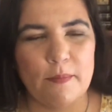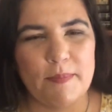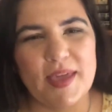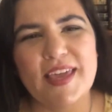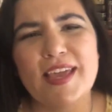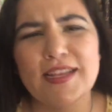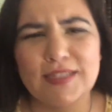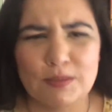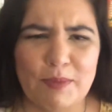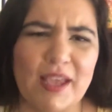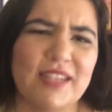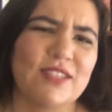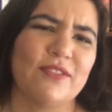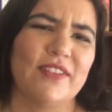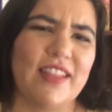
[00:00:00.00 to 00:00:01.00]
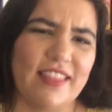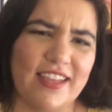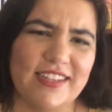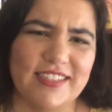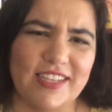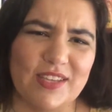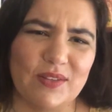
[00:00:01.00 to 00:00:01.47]
making space for the
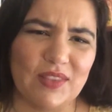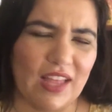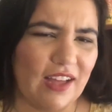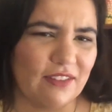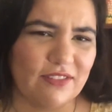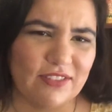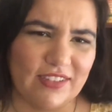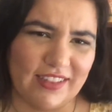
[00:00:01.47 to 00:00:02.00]
things that you love